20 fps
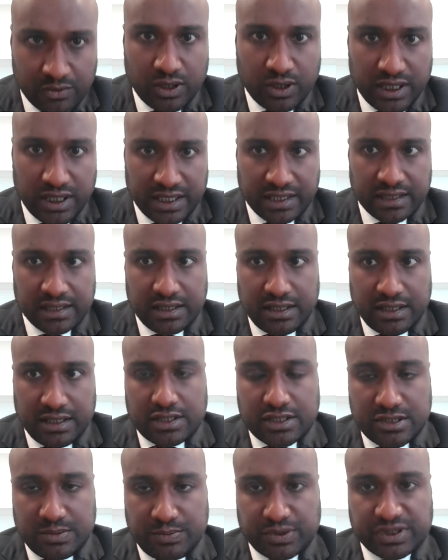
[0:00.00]
willing
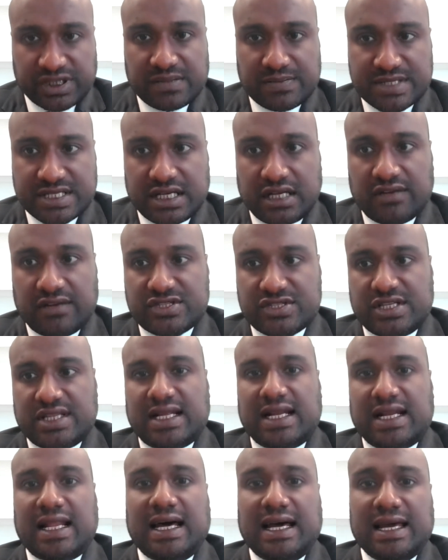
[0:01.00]
to put themselves
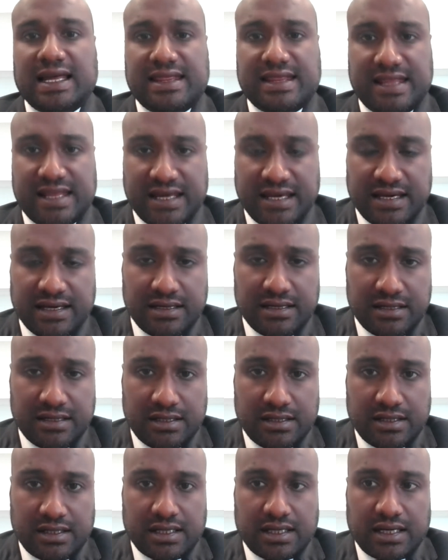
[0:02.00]
on the line there.
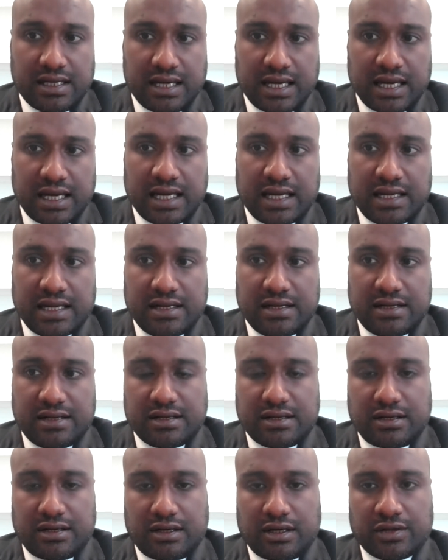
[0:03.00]

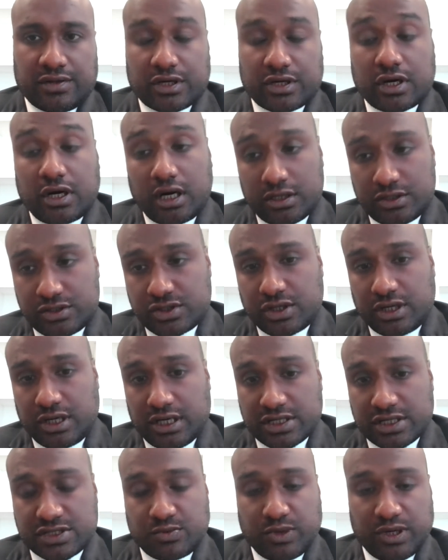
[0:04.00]
And on the
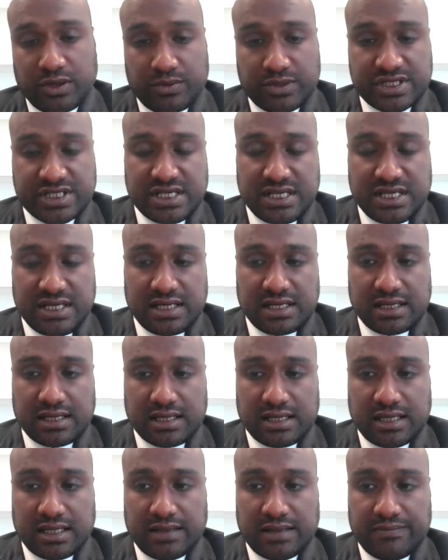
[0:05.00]
contrast, where we're
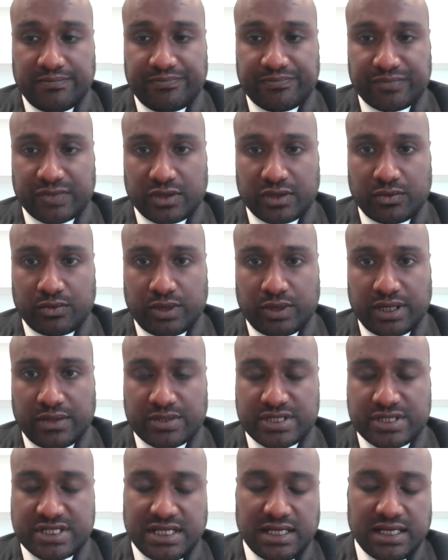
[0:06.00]
seeing
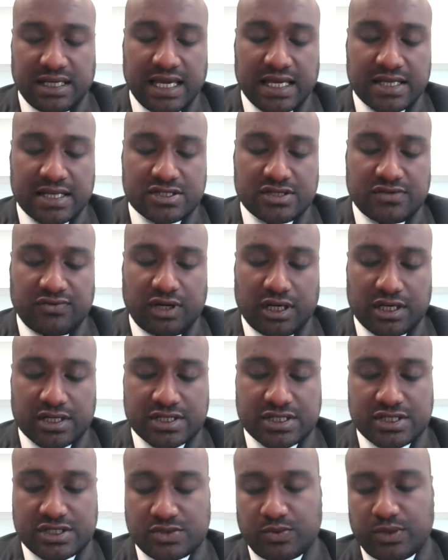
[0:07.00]
heads of
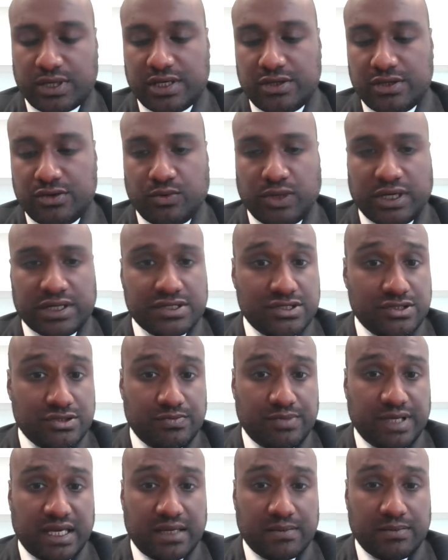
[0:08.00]
losses, where you want
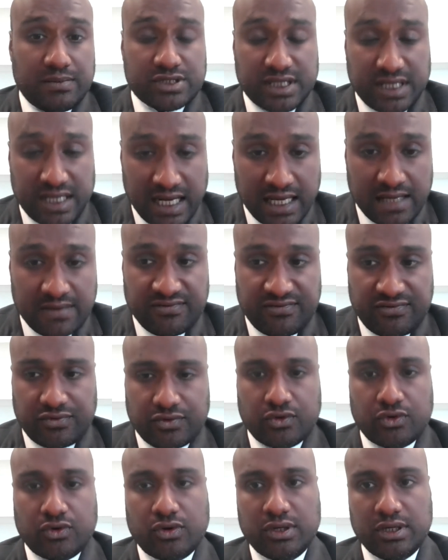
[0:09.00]
to be able to claim
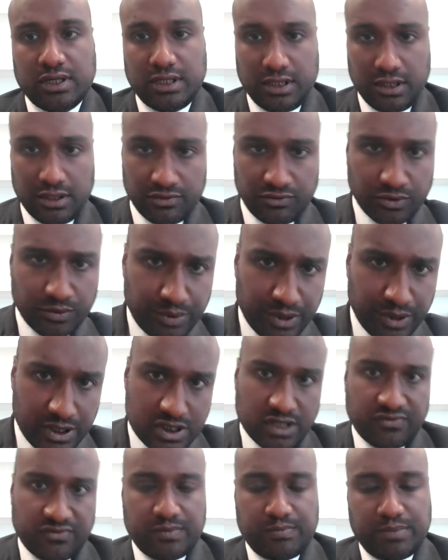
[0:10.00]
for
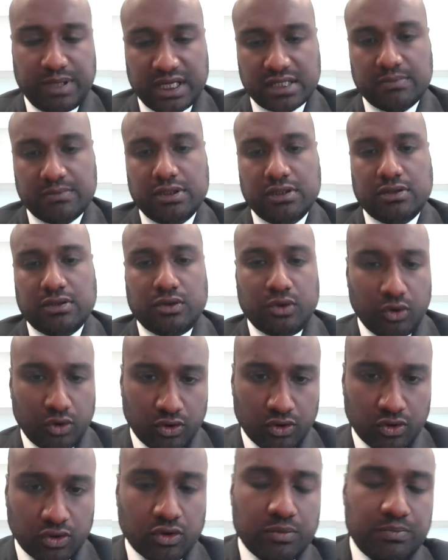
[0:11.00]
breach of applicable
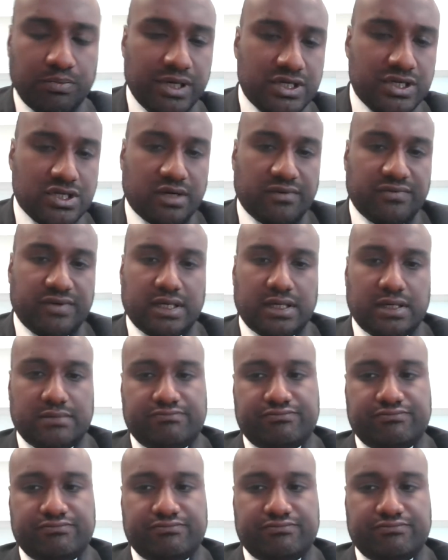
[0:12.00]
law or breach of